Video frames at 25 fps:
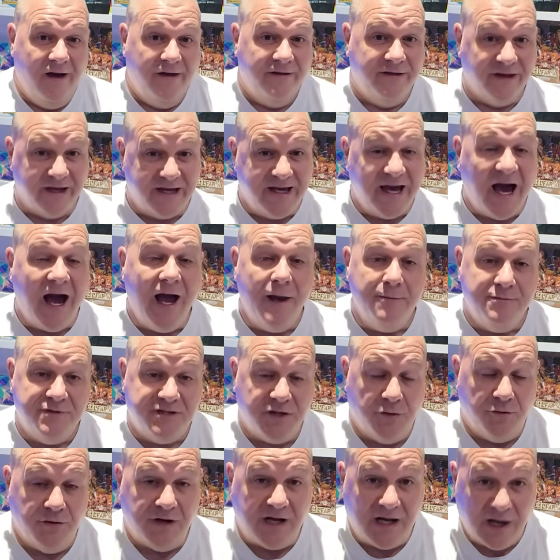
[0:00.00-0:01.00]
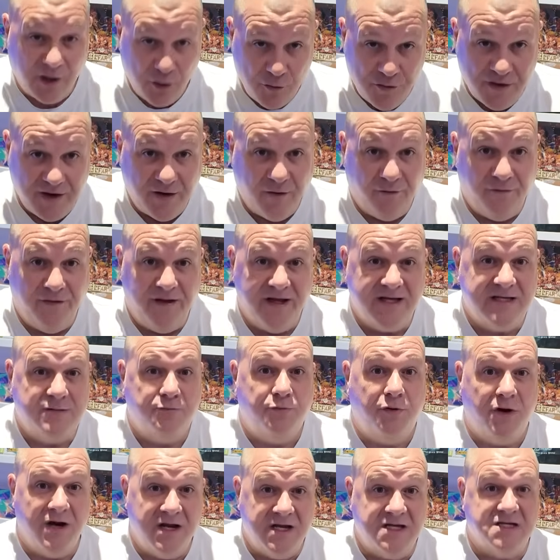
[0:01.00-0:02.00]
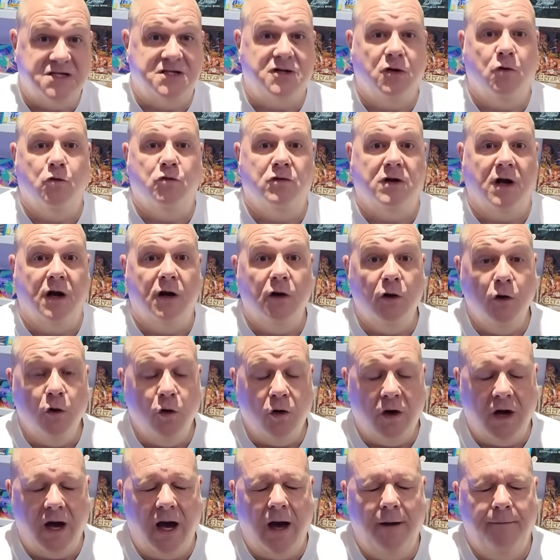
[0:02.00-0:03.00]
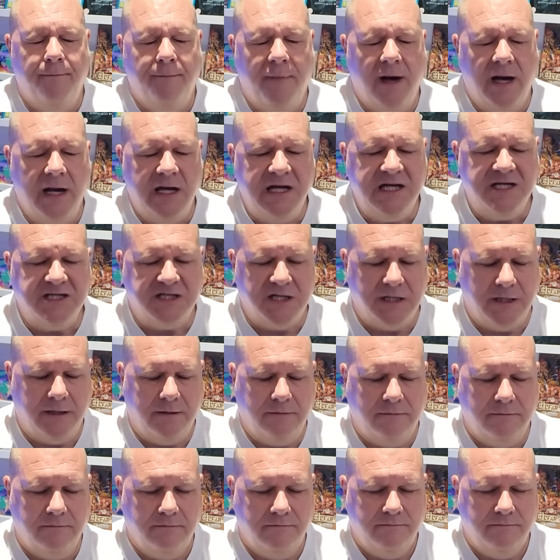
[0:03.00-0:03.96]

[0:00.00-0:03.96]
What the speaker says: the games that are included on this pre-installed look amazing.